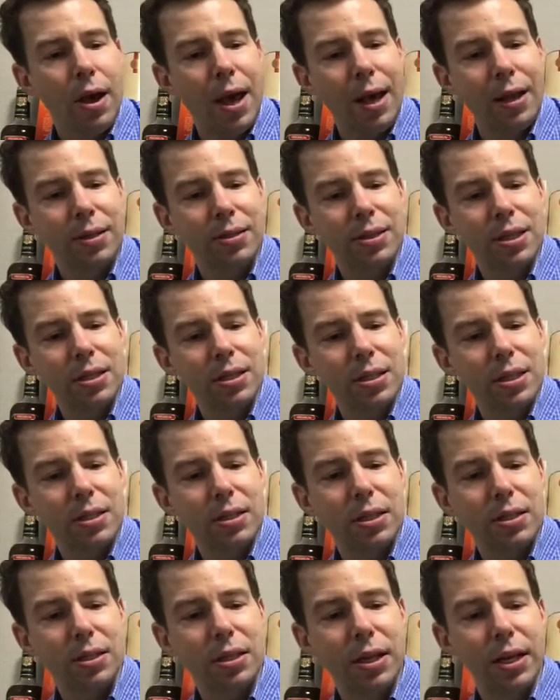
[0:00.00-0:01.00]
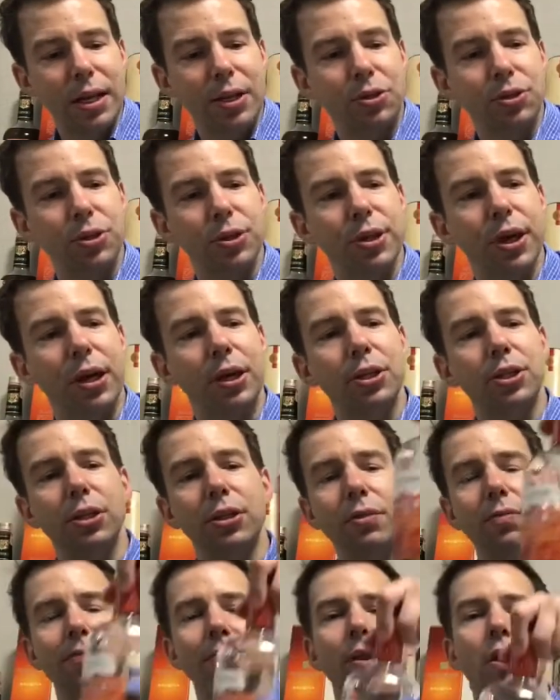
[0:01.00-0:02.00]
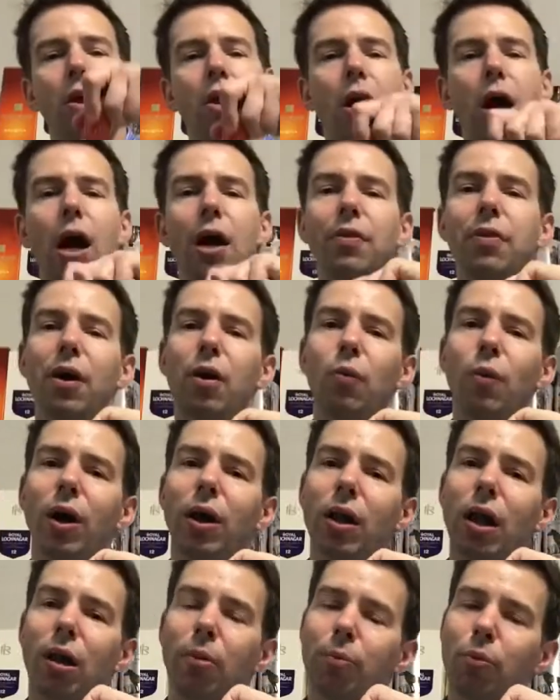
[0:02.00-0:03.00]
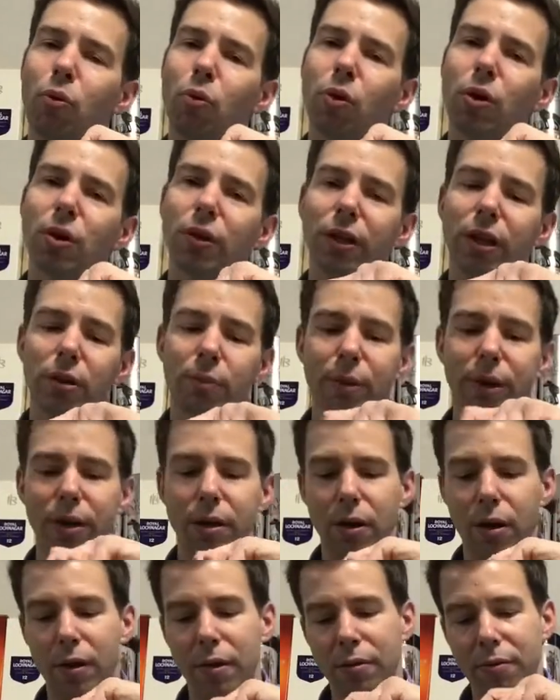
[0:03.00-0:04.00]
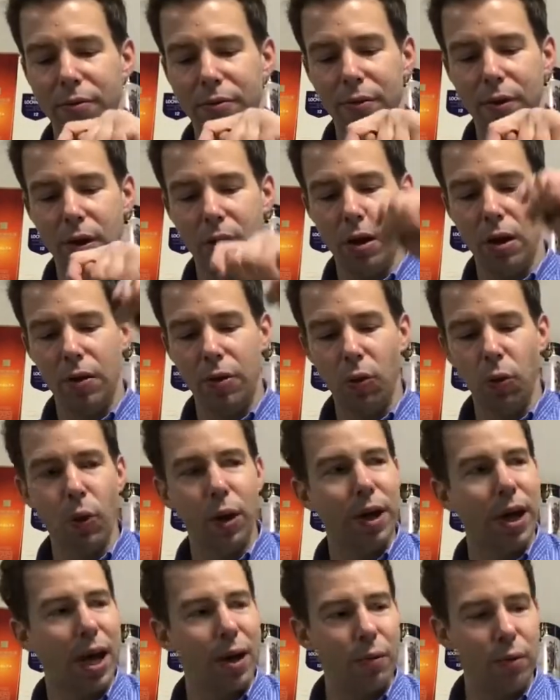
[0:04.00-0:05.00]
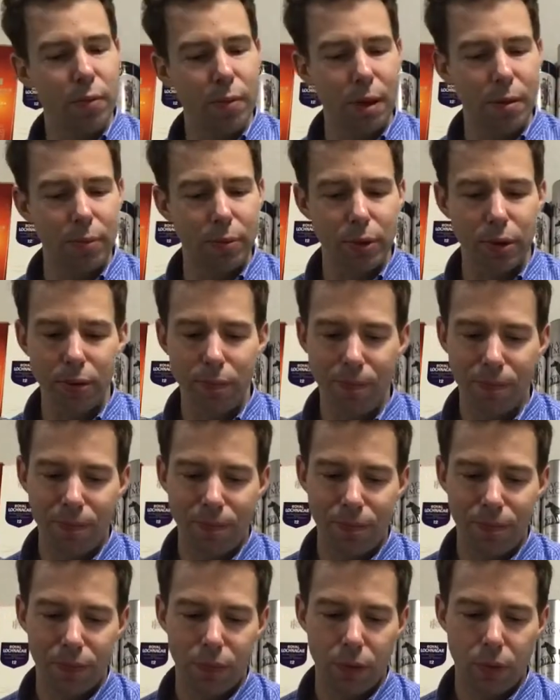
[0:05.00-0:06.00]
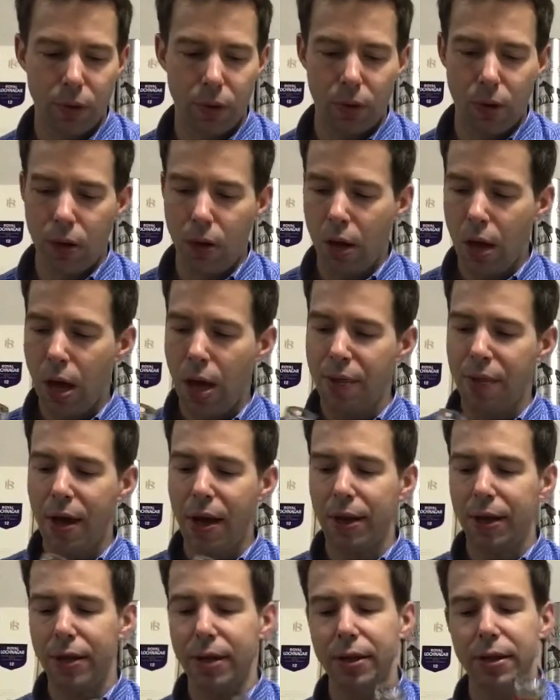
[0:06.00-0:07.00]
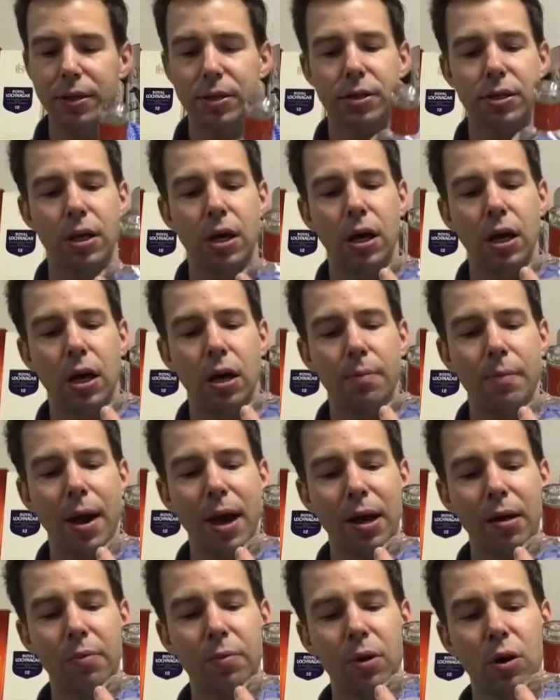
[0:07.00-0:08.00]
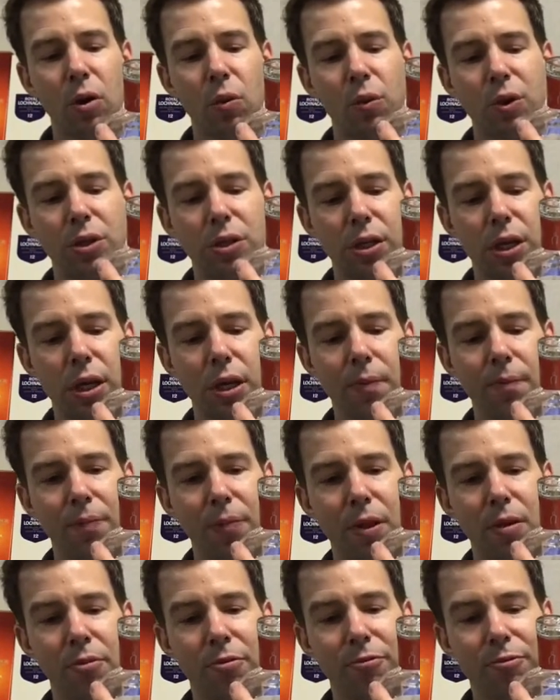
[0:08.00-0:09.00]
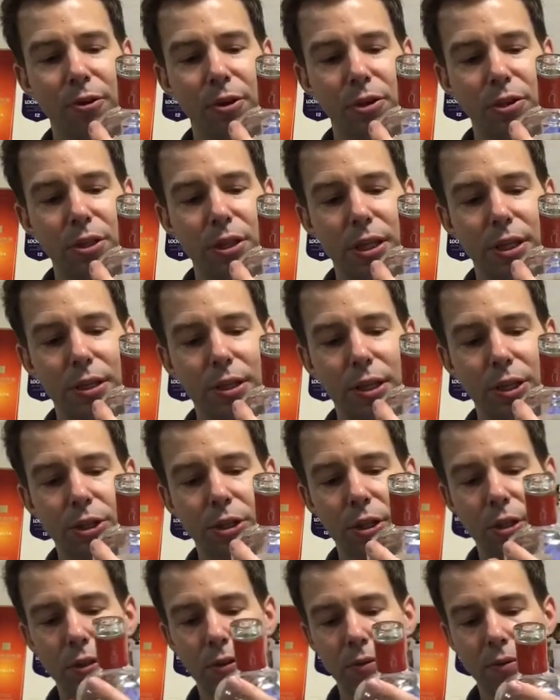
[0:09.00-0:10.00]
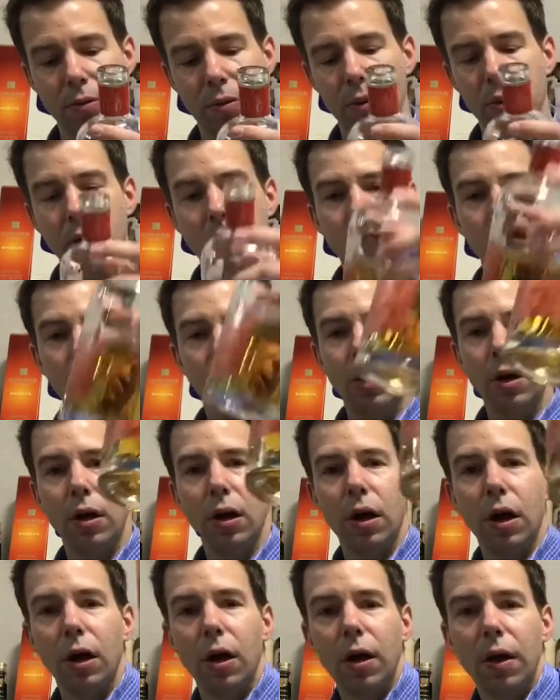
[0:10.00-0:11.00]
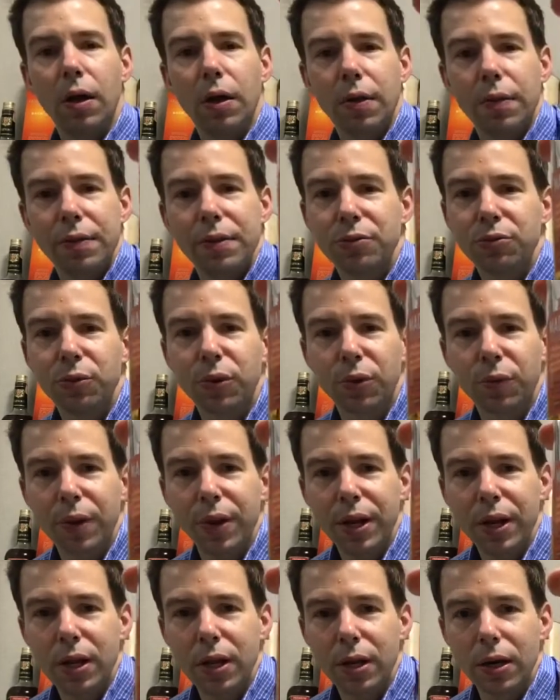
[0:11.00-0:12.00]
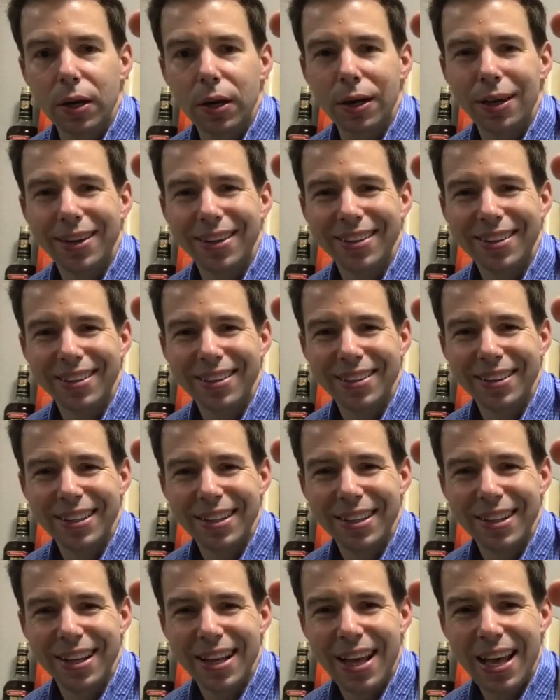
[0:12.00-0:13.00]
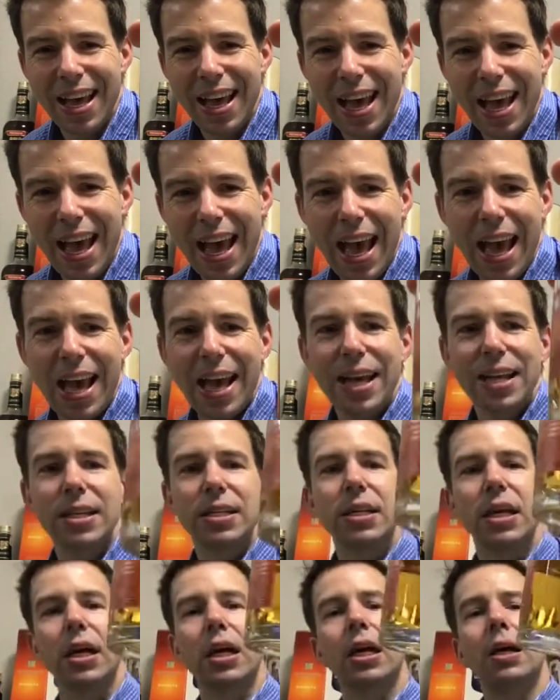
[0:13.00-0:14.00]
And since this is an introduction, I thought, well, I'll pour a little bit of the one I remember, and that is Mackmyra Whisky, first edition. This one right here. And